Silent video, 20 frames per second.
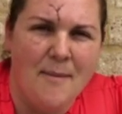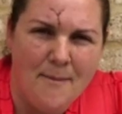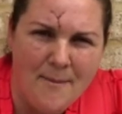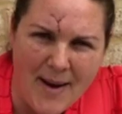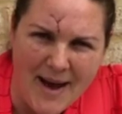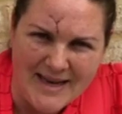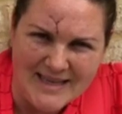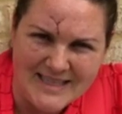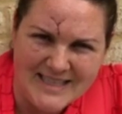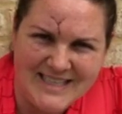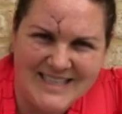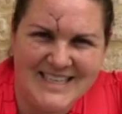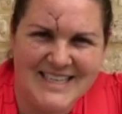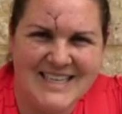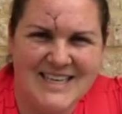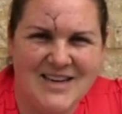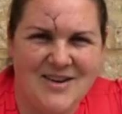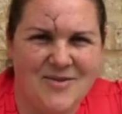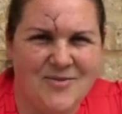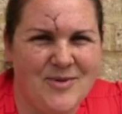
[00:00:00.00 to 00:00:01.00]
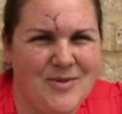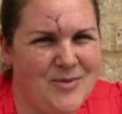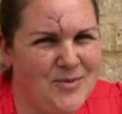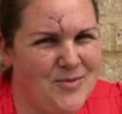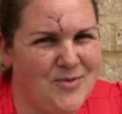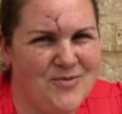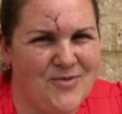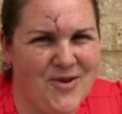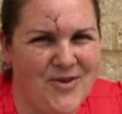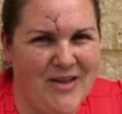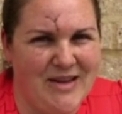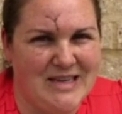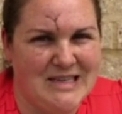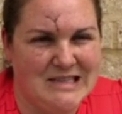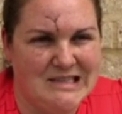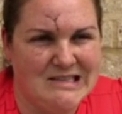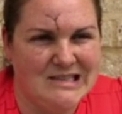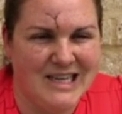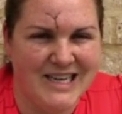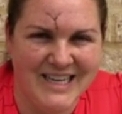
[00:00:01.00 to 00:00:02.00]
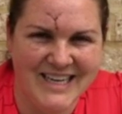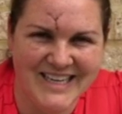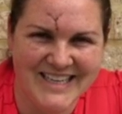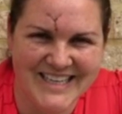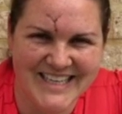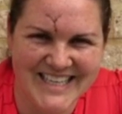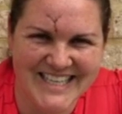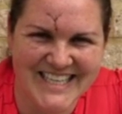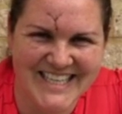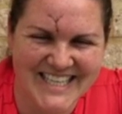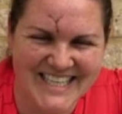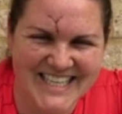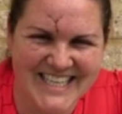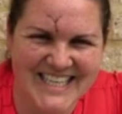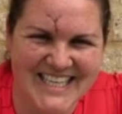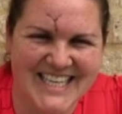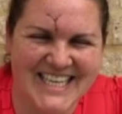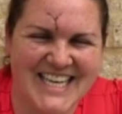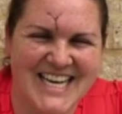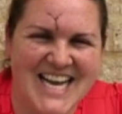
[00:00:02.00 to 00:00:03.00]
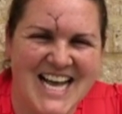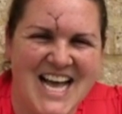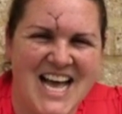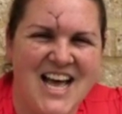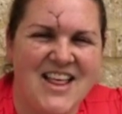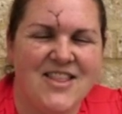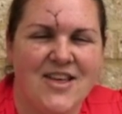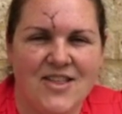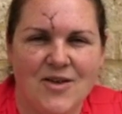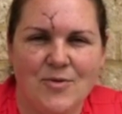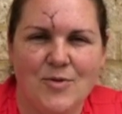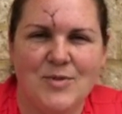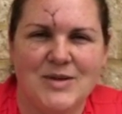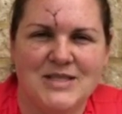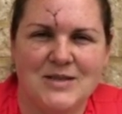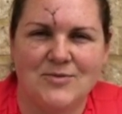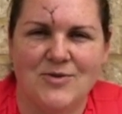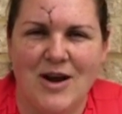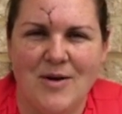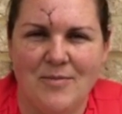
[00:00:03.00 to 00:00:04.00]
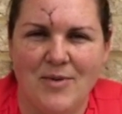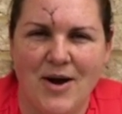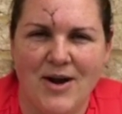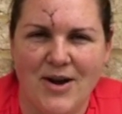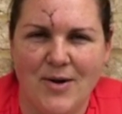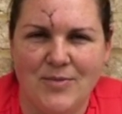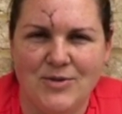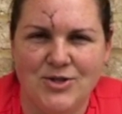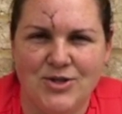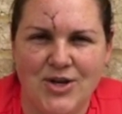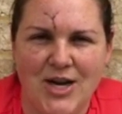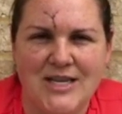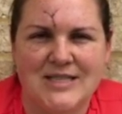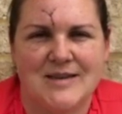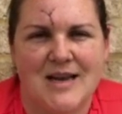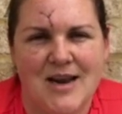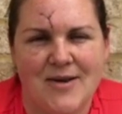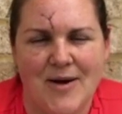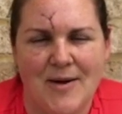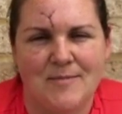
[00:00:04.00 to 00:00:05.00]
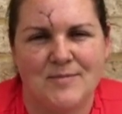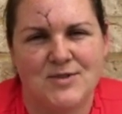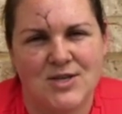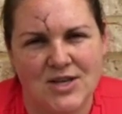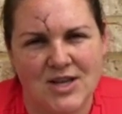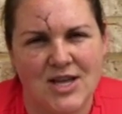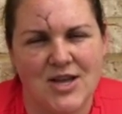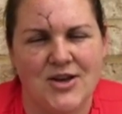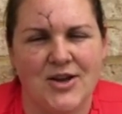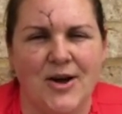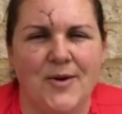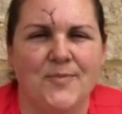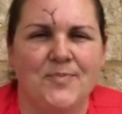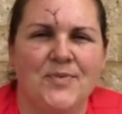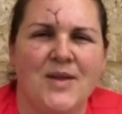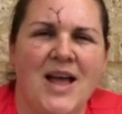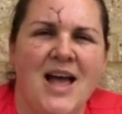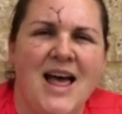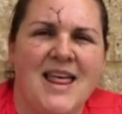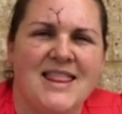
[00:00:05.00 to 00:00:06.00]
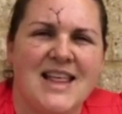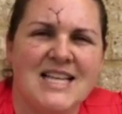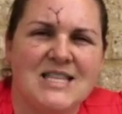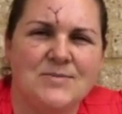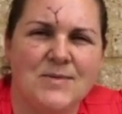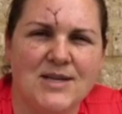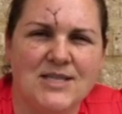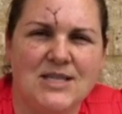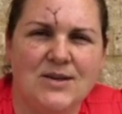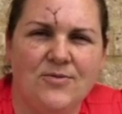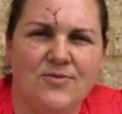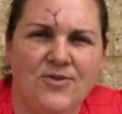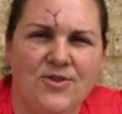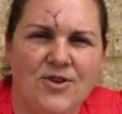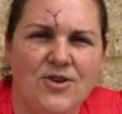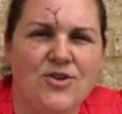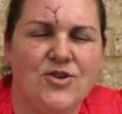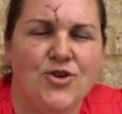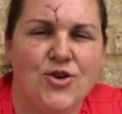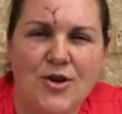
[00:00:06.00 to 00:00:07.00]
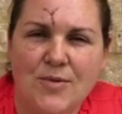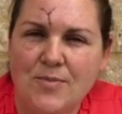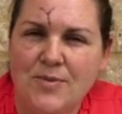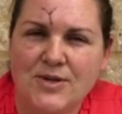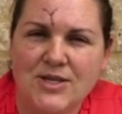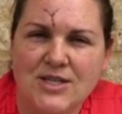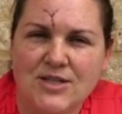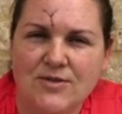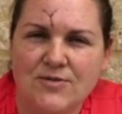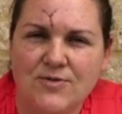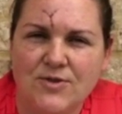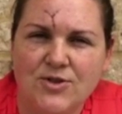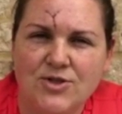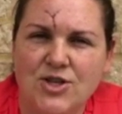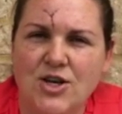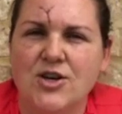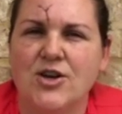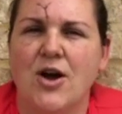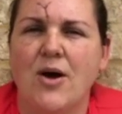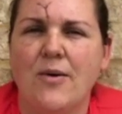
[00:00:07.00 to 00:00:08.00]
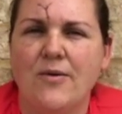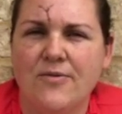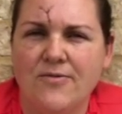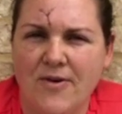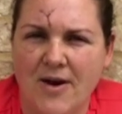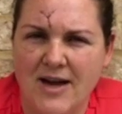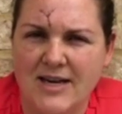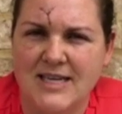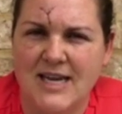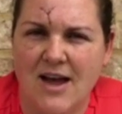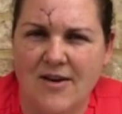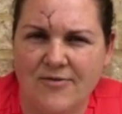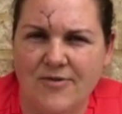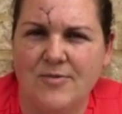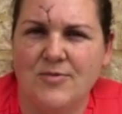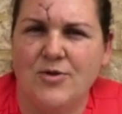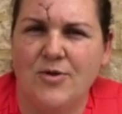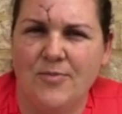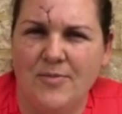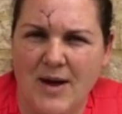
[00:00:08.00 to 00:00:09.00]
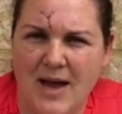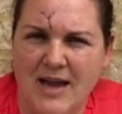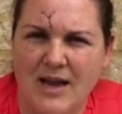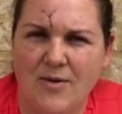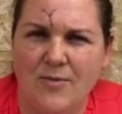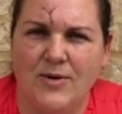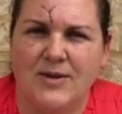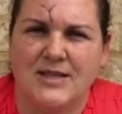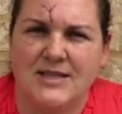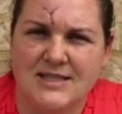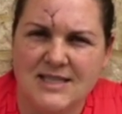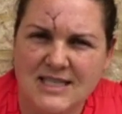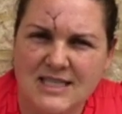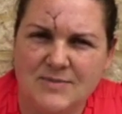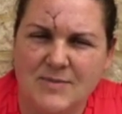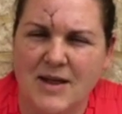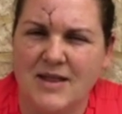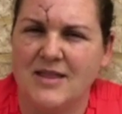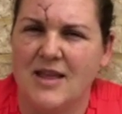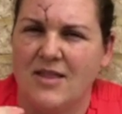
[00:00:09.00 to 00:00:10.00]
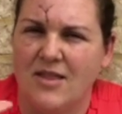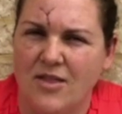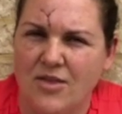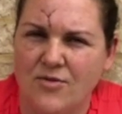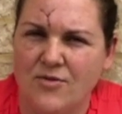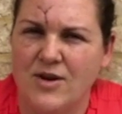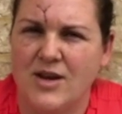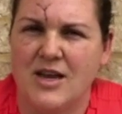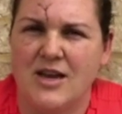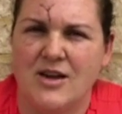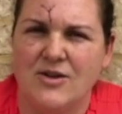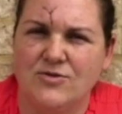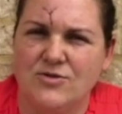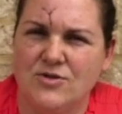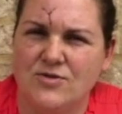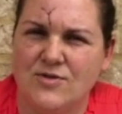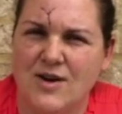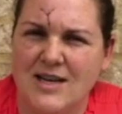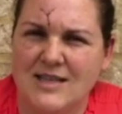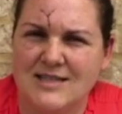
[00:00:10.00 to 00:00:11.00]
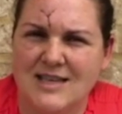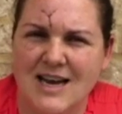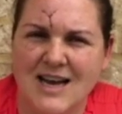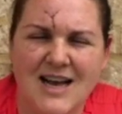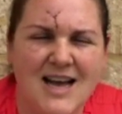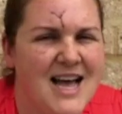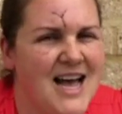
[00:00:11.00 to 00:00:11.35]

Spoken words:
But we would prefer they didn't. Though there will be some great buying opportunities. Anyway, so there you go. That's my tip for you. You can predict the future. Go and find out from your bank what the 6-month and the 3-year interest rates are